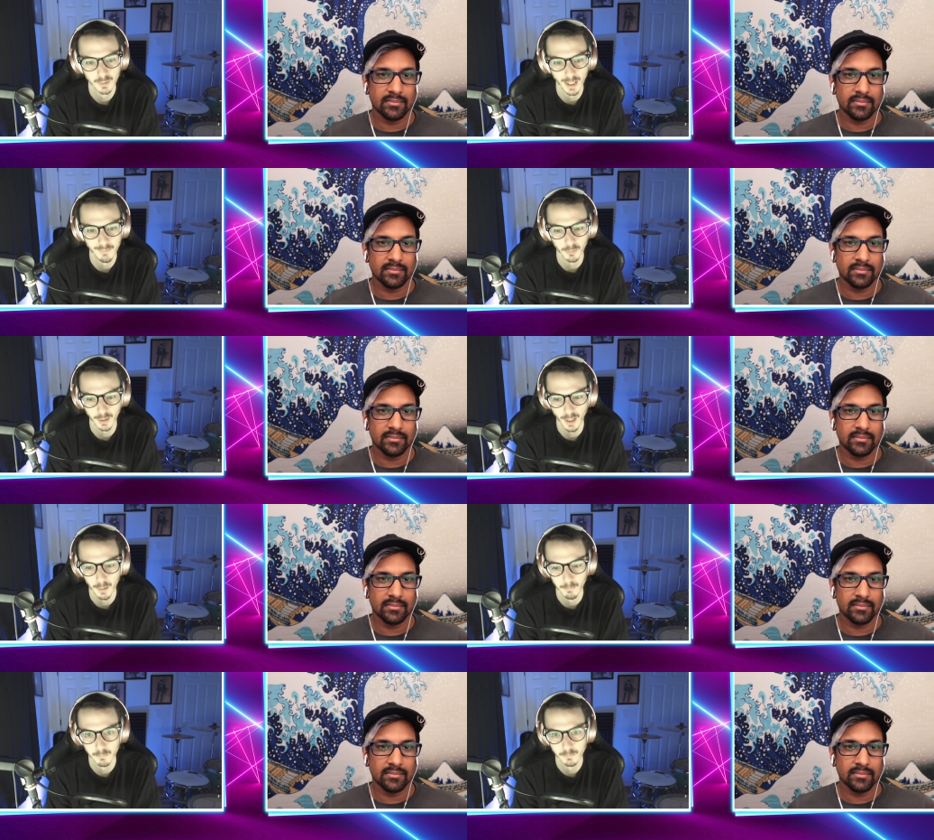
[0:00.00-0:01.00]
Speaker 1: level
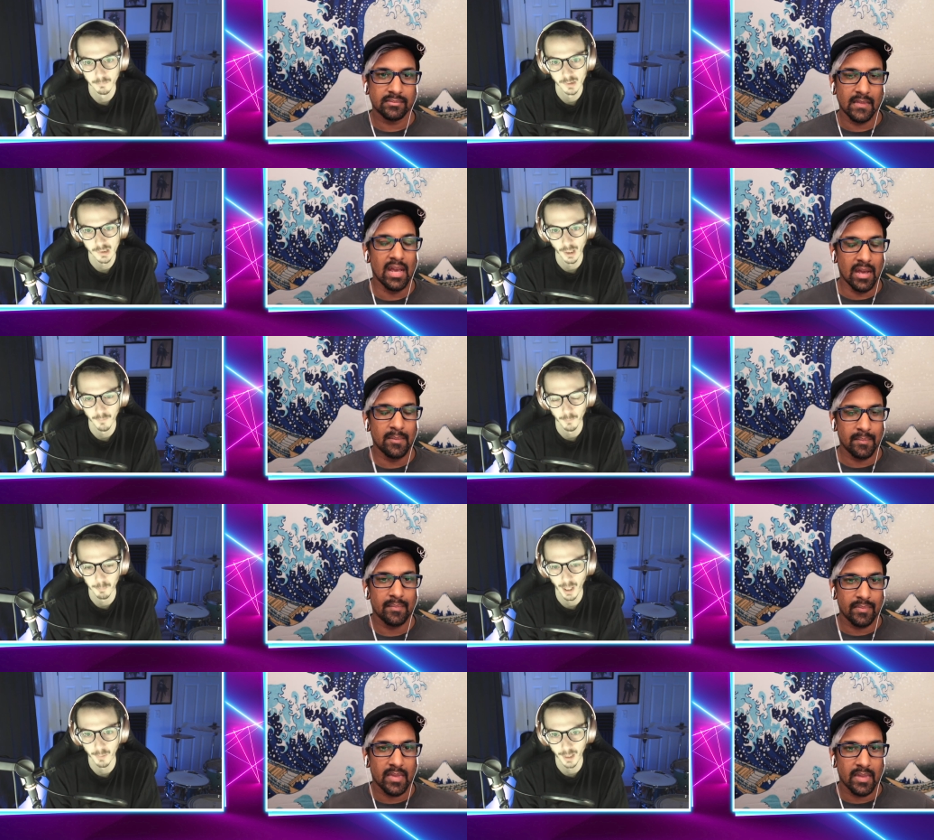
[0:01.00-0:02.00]
cap yeah. stuff or
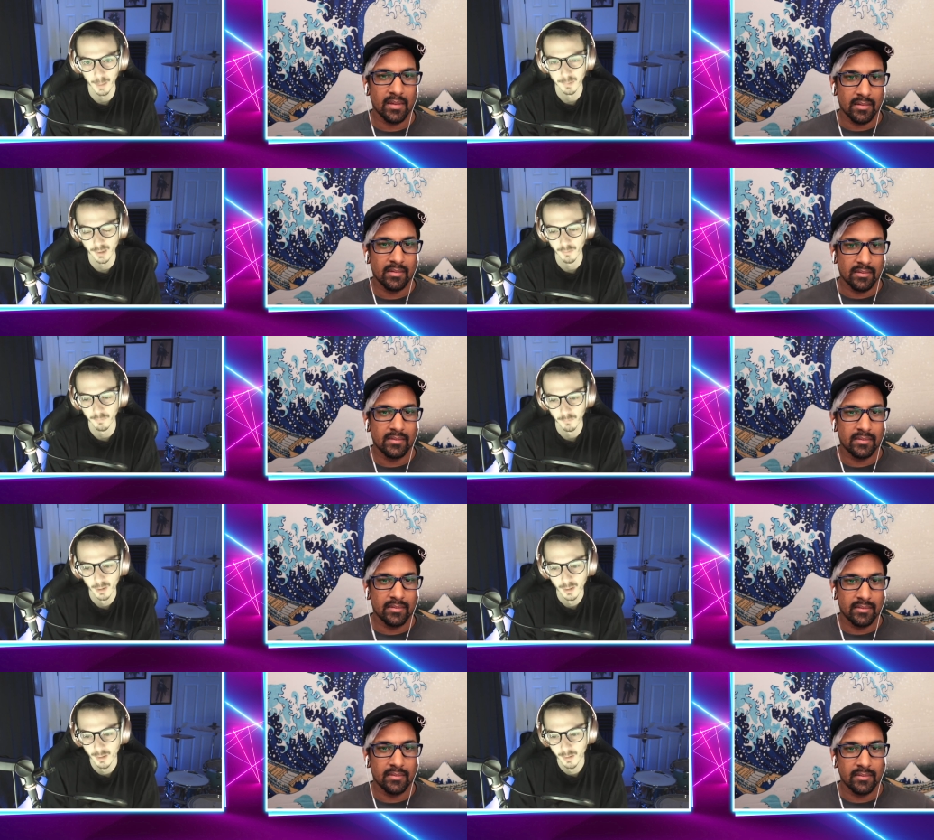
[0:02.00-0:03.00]
power cap stuff
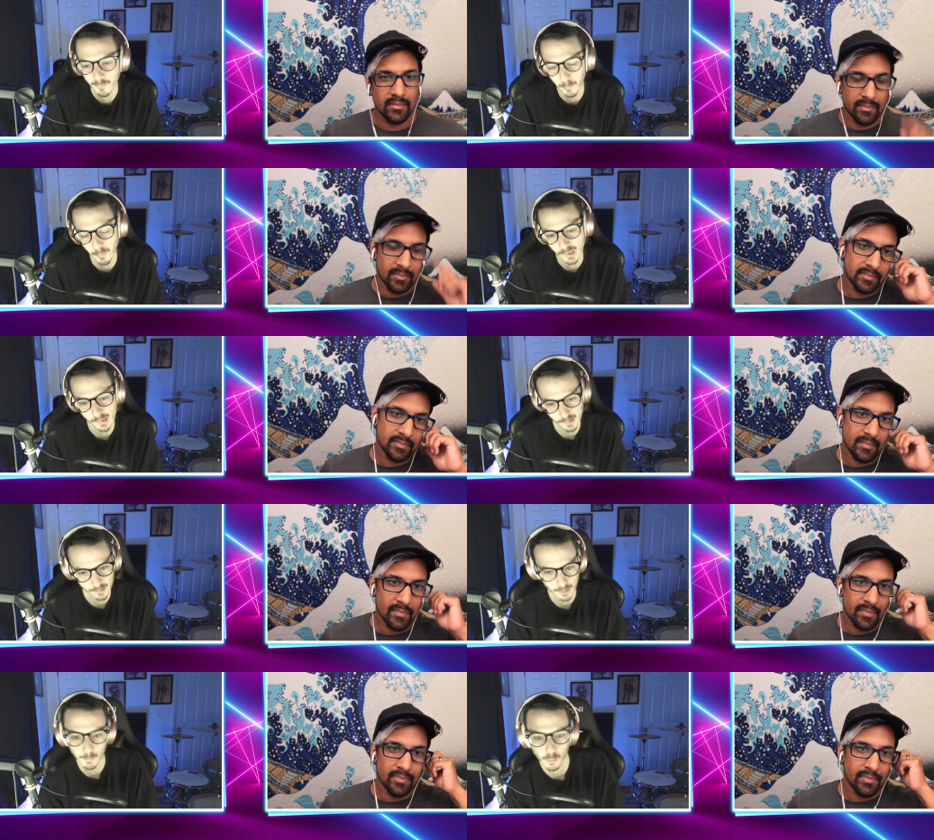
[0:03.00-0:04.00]
for
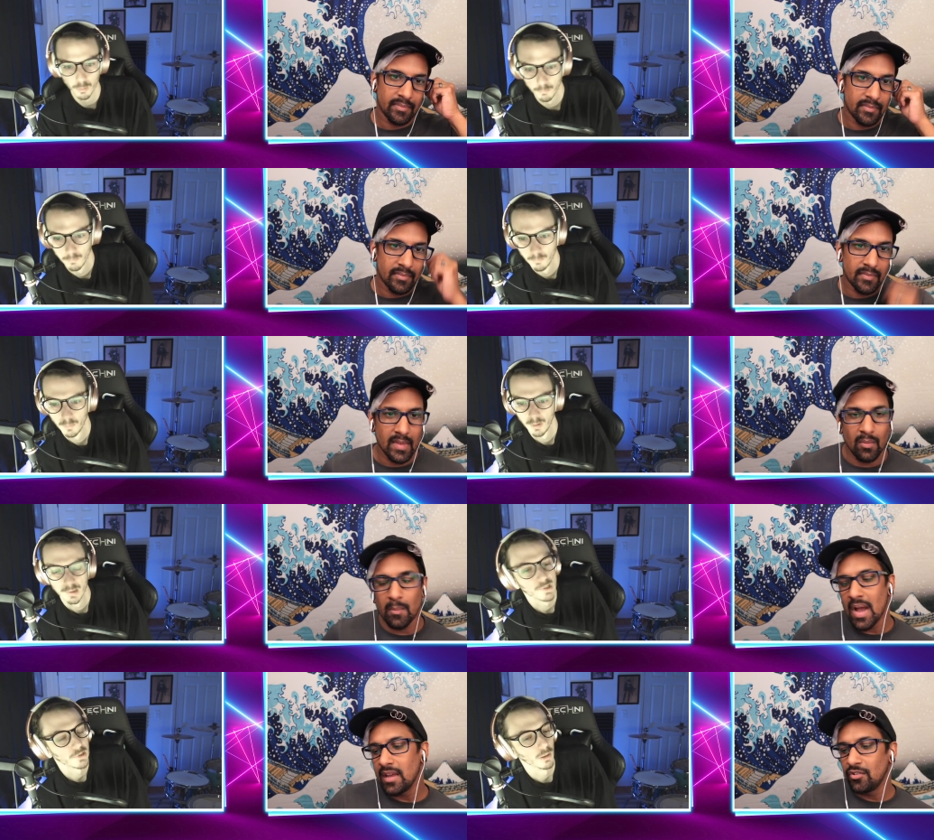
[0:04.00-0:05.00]
seasons anymore.
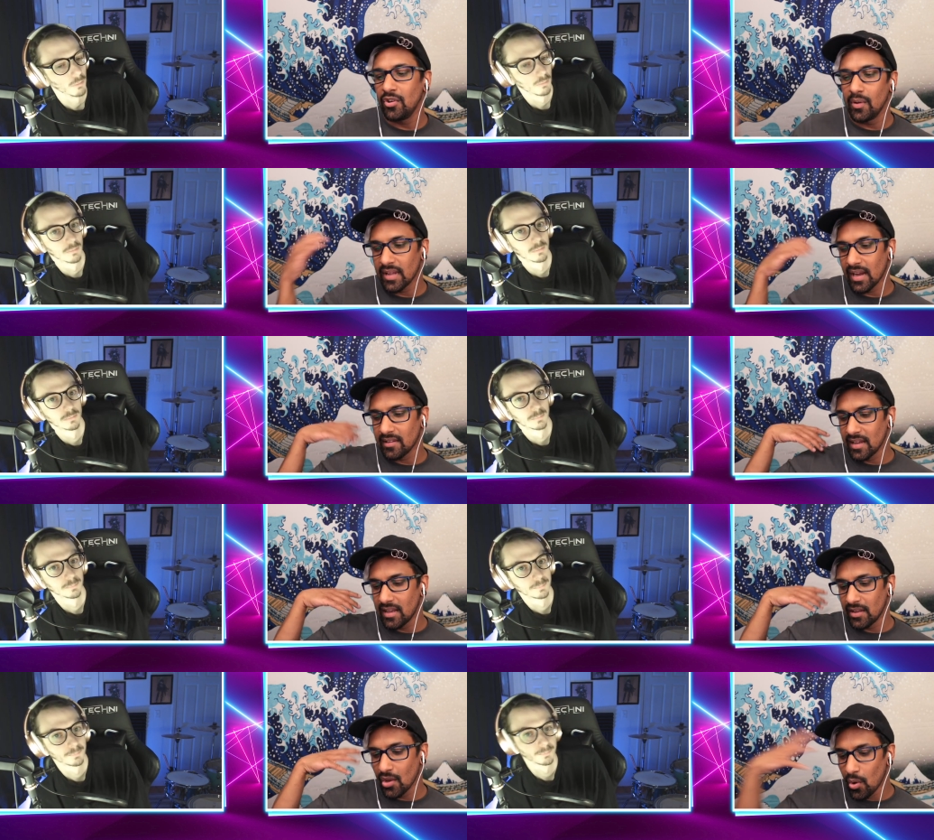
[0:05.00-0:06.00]
Speaker 2: Well, my so. issue is like I
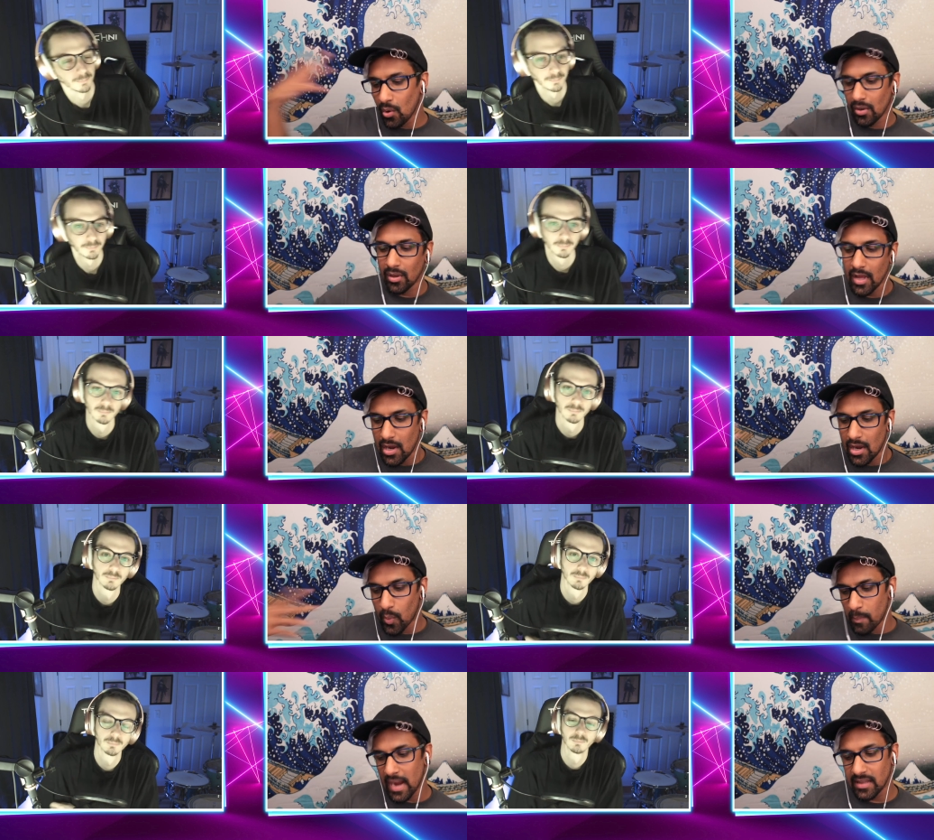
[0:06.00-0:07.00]
said, the, the whole
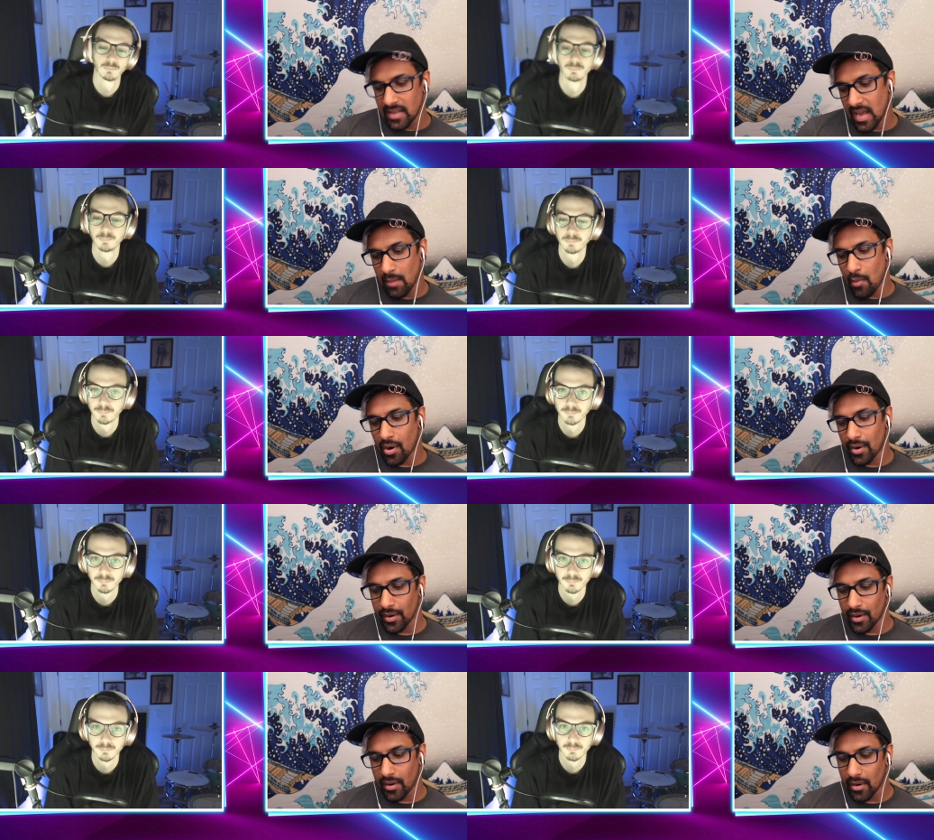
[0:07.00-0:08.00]
we're making the game
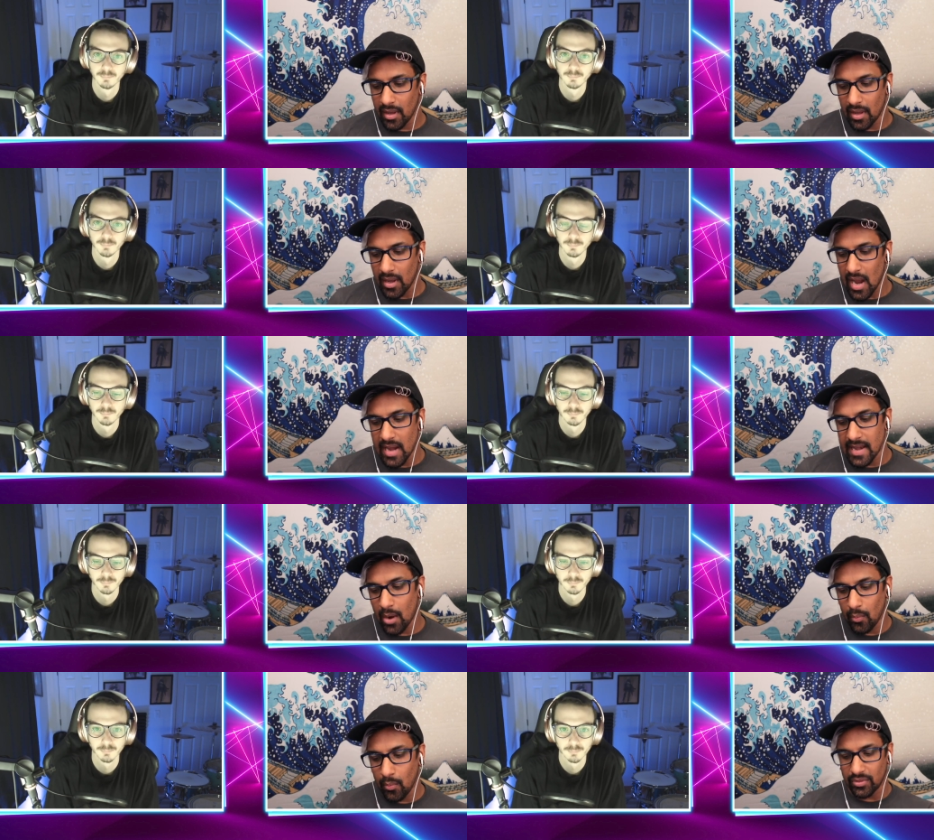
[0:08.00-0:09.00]
harder, and
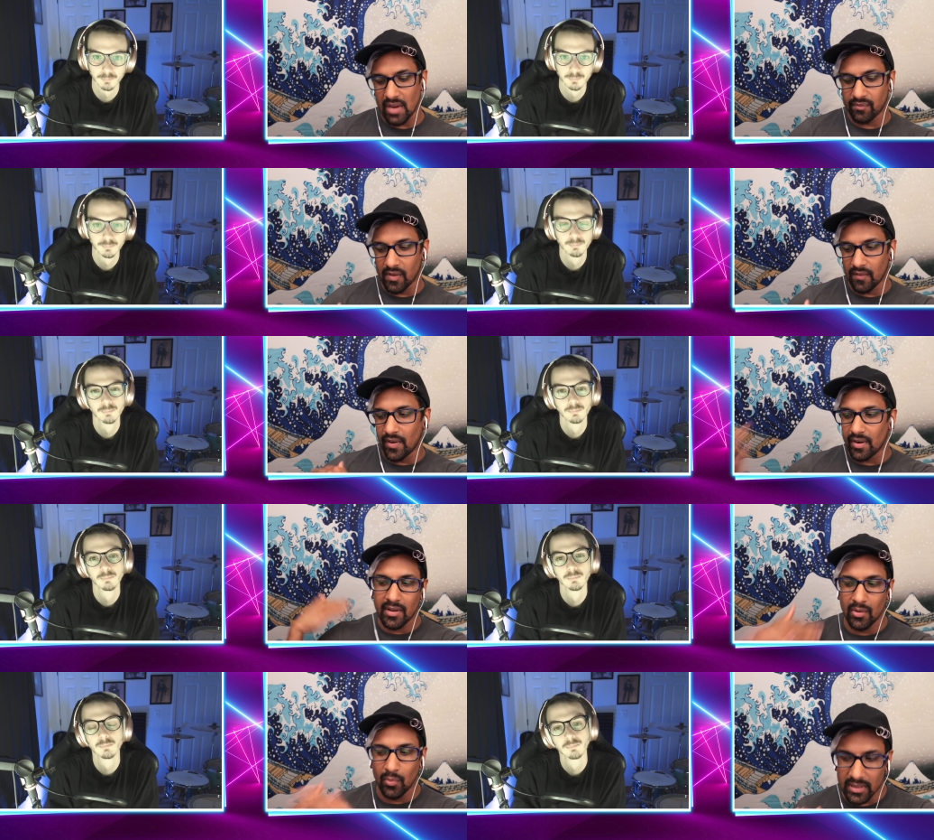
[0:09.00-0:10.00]
now they've
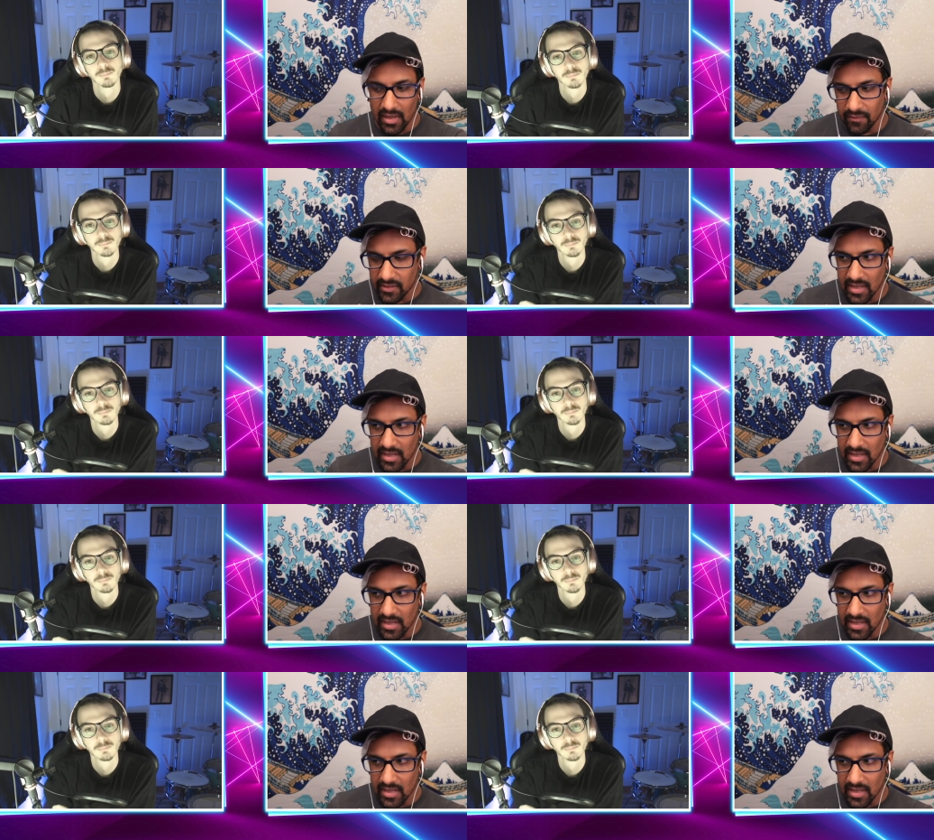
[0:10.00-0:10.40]
reverted what they've